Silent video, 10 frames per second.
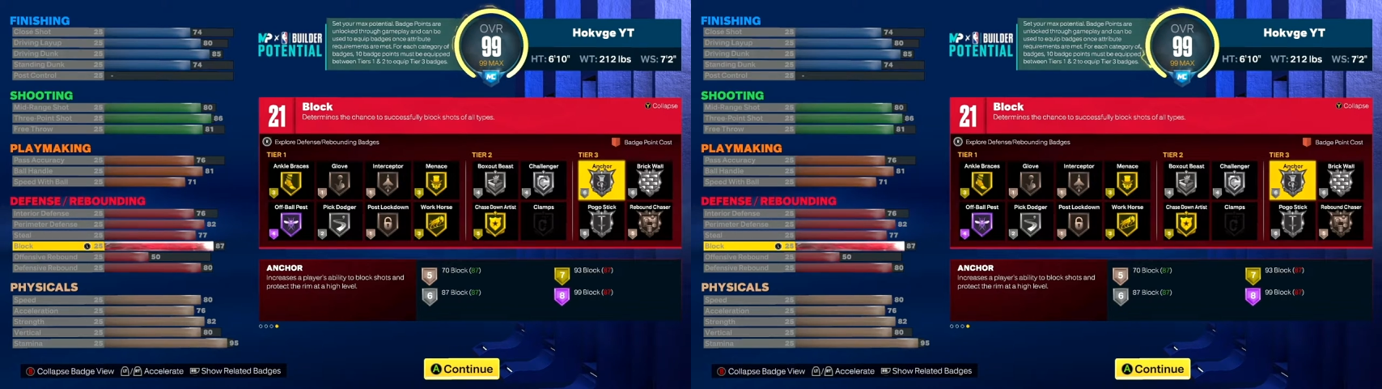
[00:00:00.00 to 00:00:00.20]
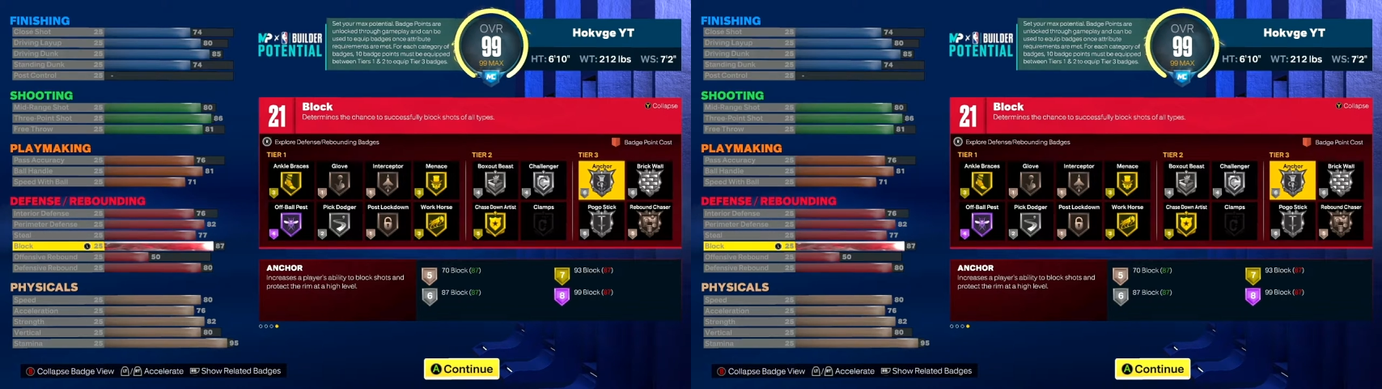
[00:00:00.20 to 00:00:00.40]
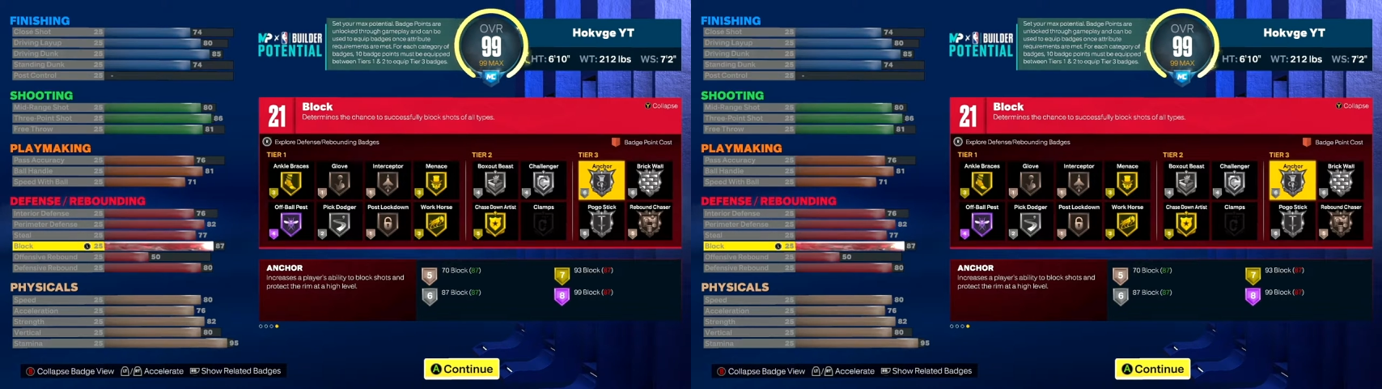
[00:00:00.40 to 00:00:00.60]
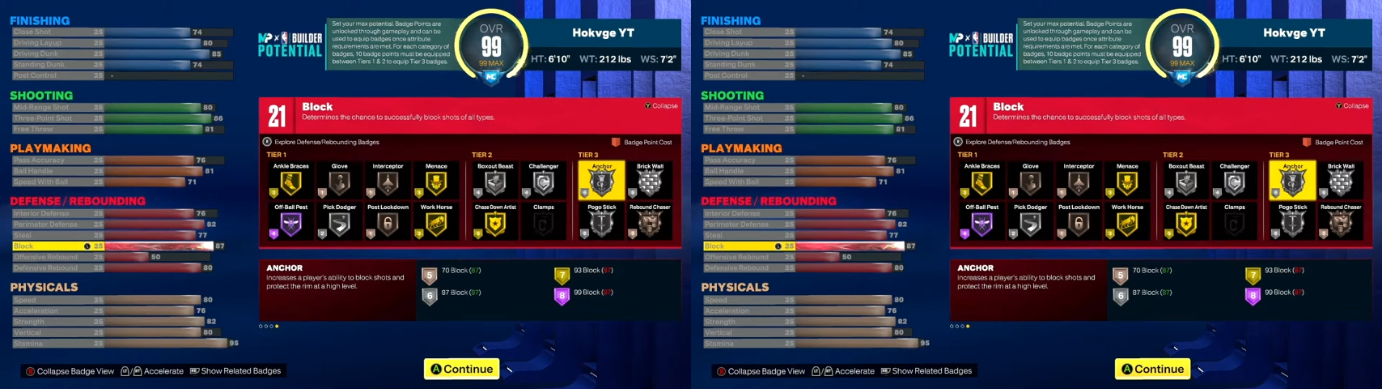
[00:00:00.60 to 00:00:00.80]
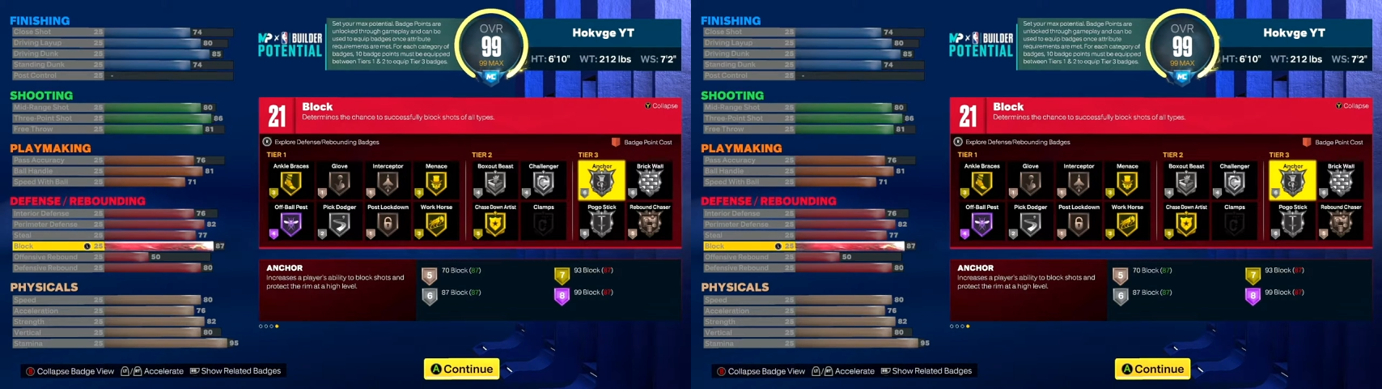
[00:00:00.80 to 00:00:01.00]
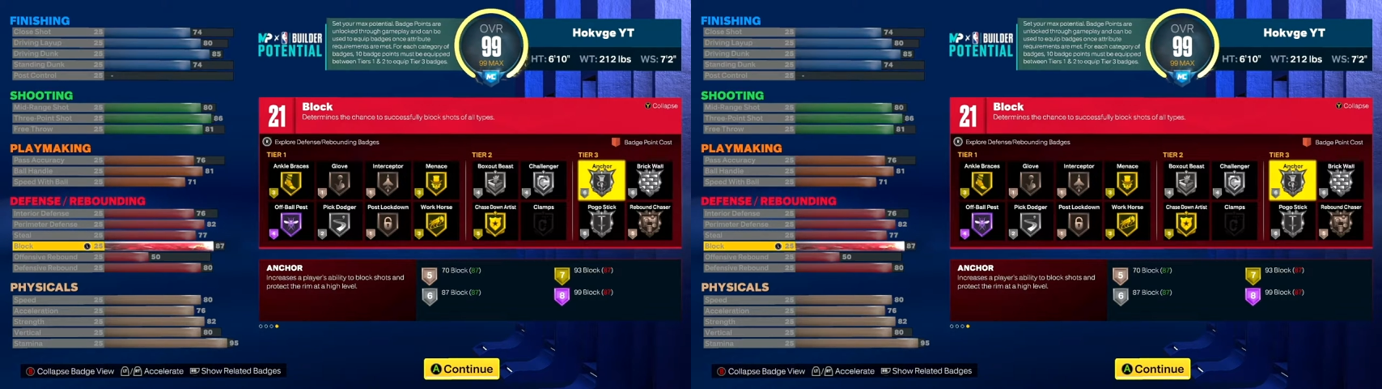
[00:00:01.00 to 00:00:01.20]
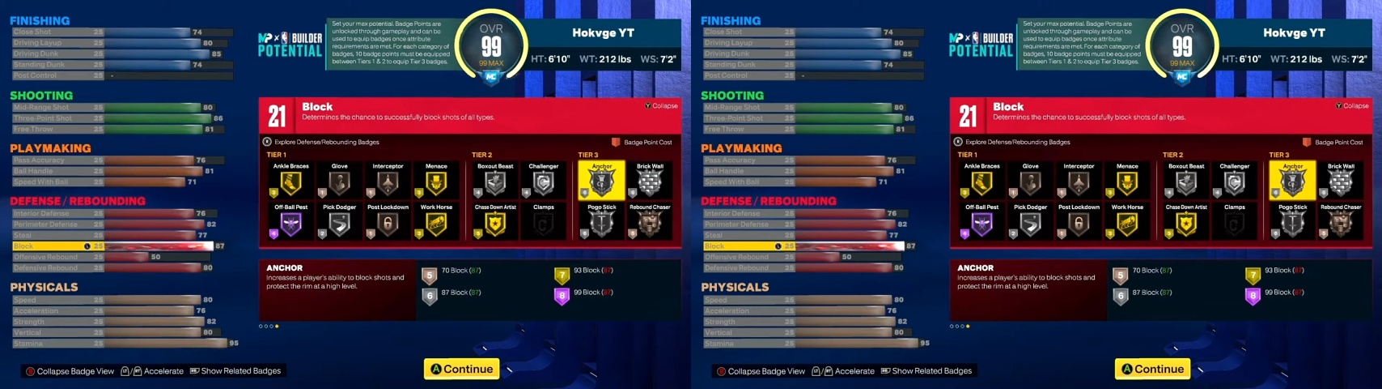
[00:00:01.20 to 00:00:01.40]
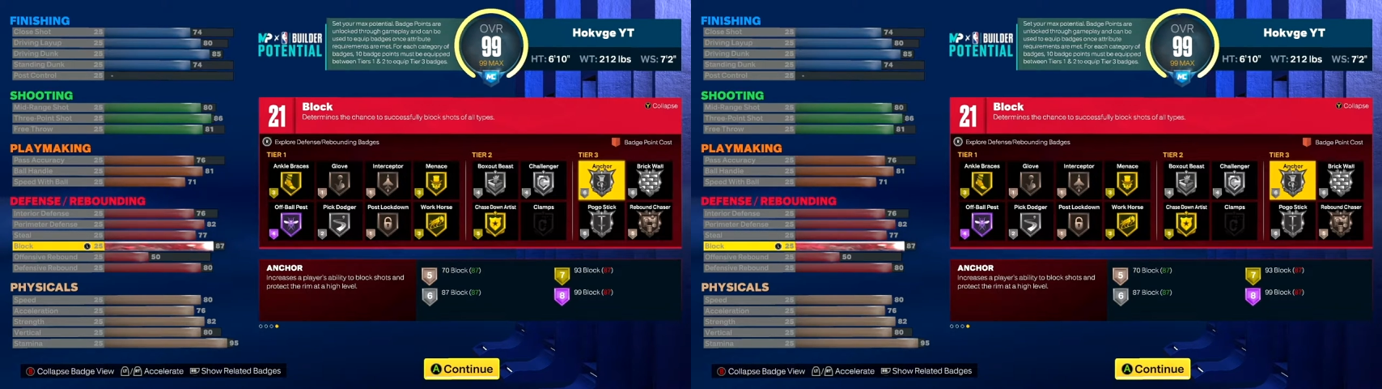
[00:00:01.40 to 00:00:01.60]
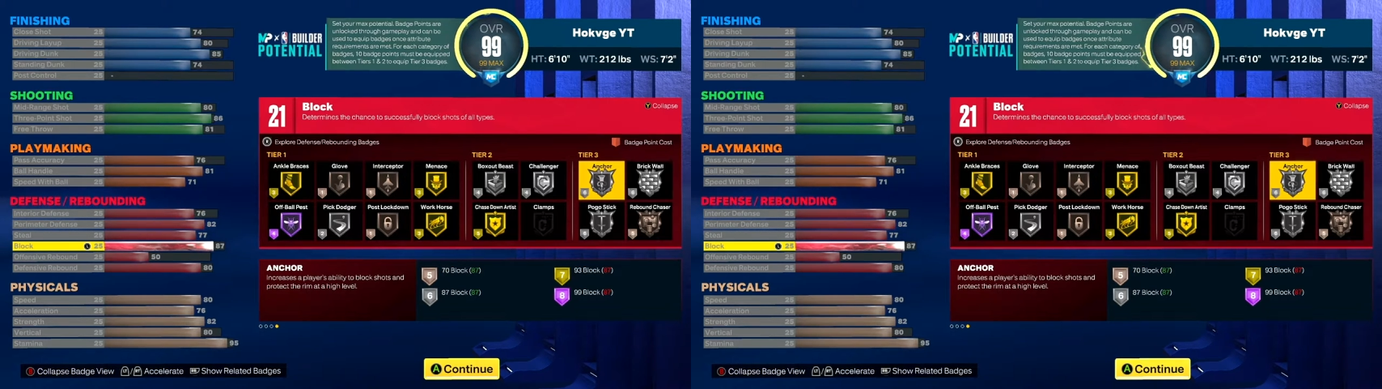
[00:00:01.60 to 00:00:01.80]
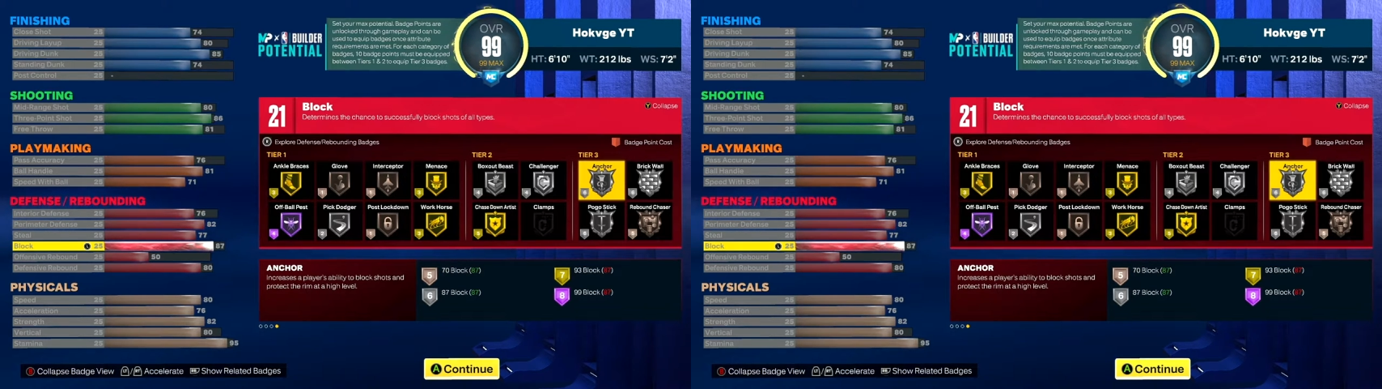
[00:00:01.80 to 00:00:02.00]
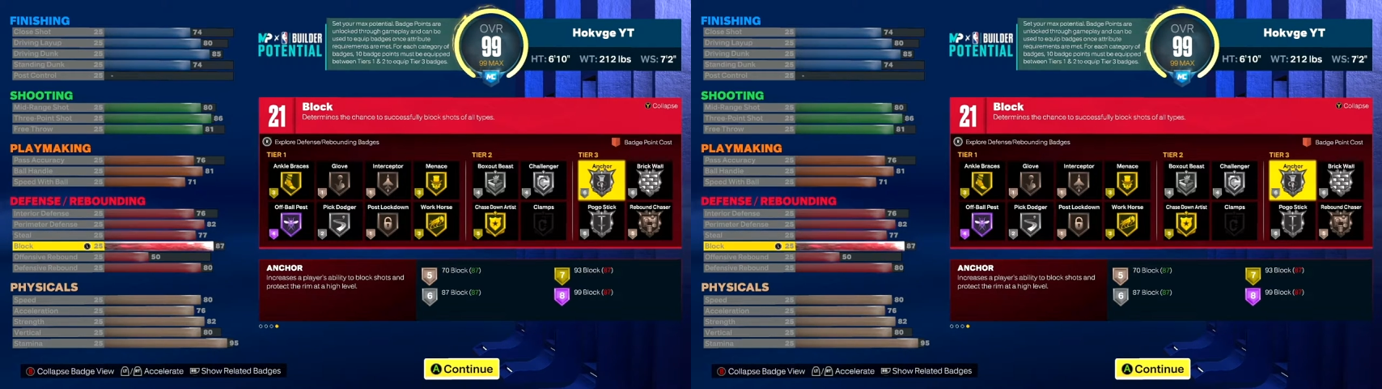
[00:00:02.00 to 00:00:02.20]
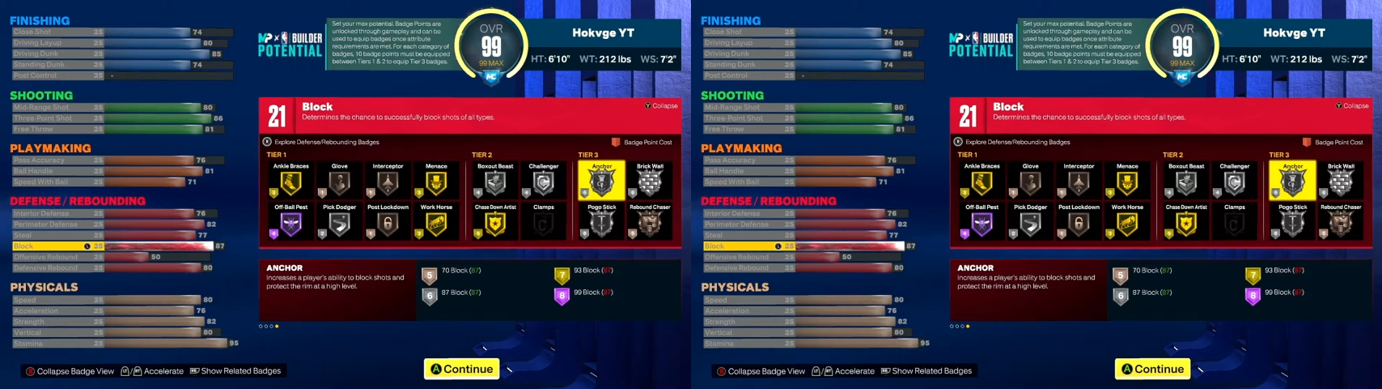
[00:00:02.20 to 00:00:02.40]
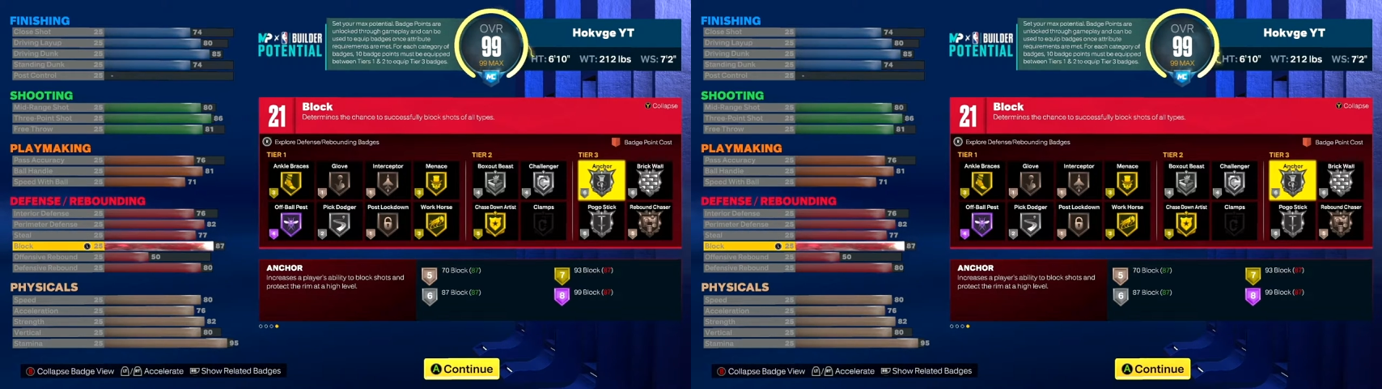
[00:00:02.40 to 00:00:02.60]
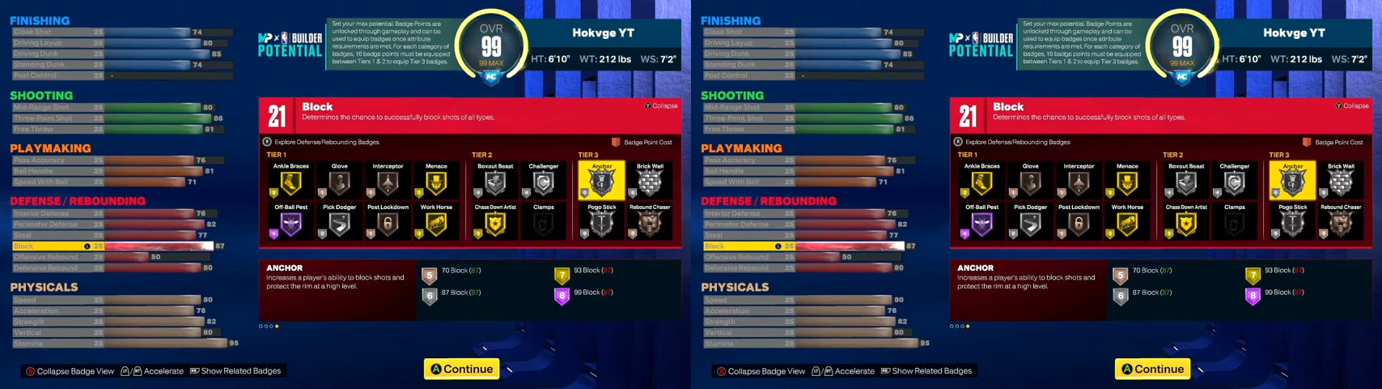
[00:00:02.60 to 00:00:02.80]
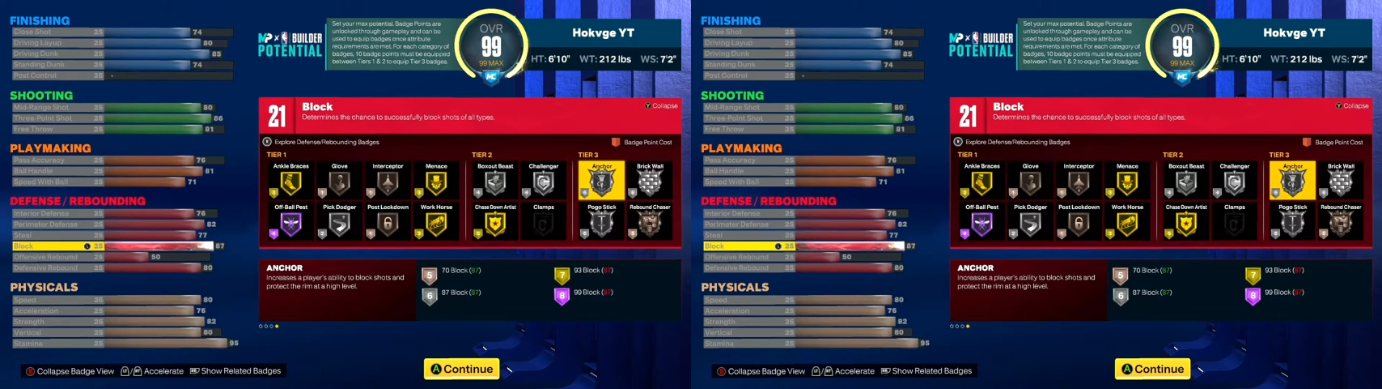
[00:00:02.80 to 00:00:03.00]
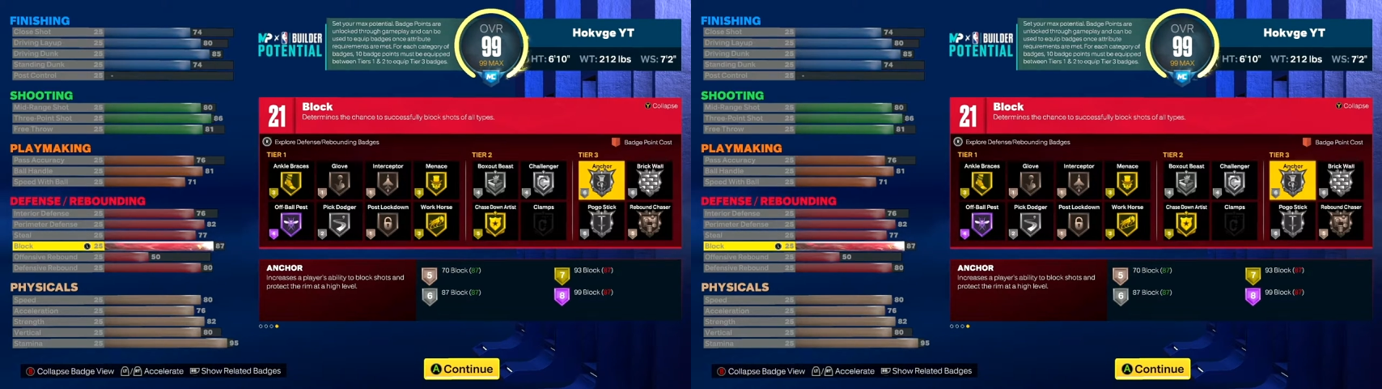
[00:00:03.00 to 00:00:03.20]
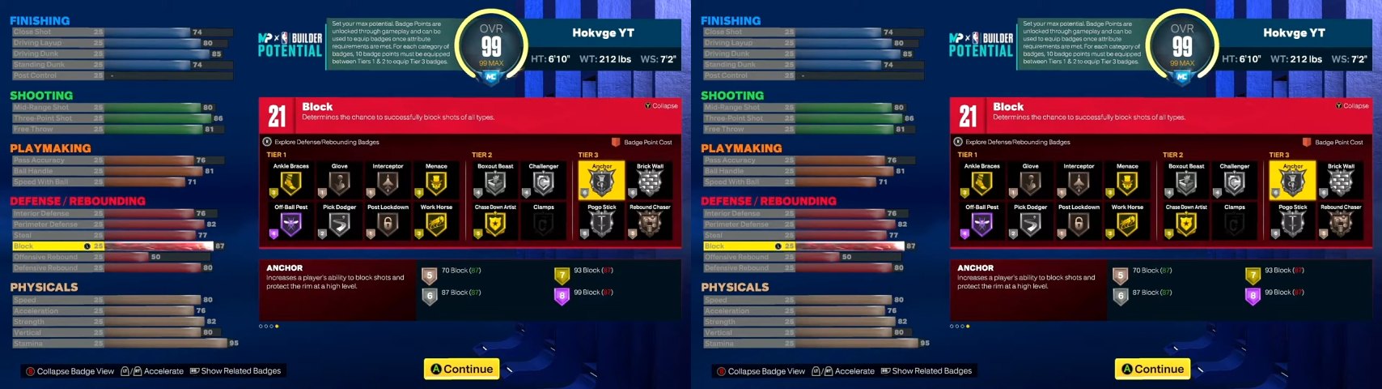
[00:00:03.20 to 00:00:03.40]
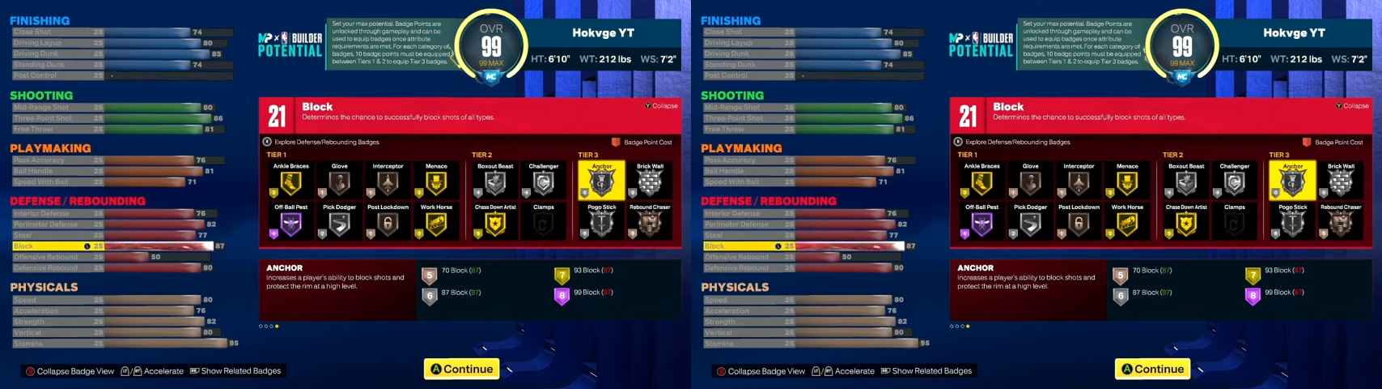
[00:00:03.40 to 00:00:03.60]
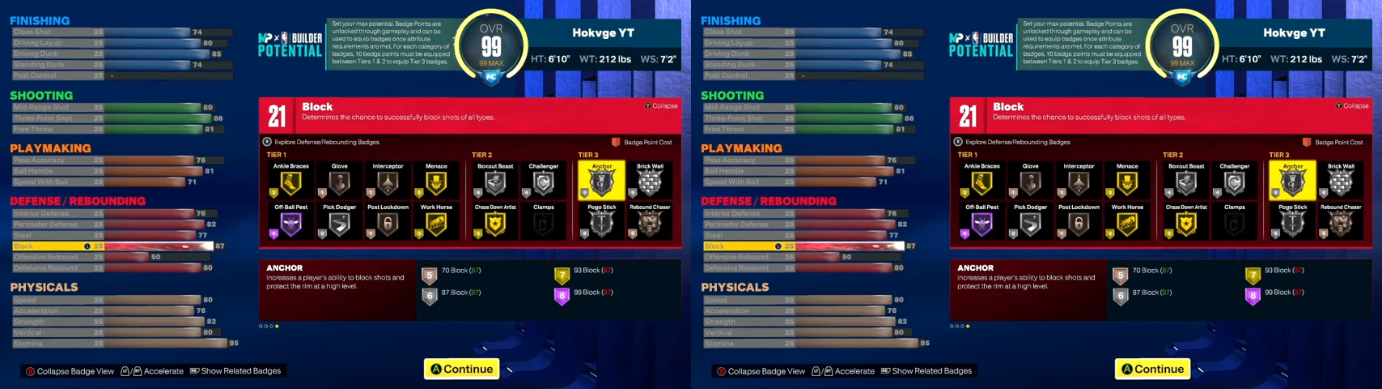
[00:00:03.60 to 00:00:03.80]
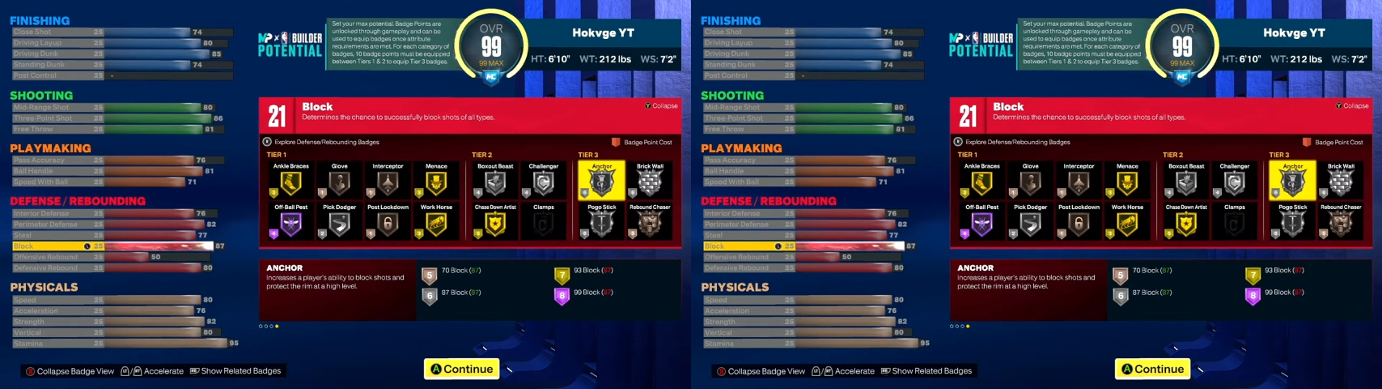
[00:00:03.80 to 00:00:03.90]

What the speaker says: No face is visible, so there are no lips to read.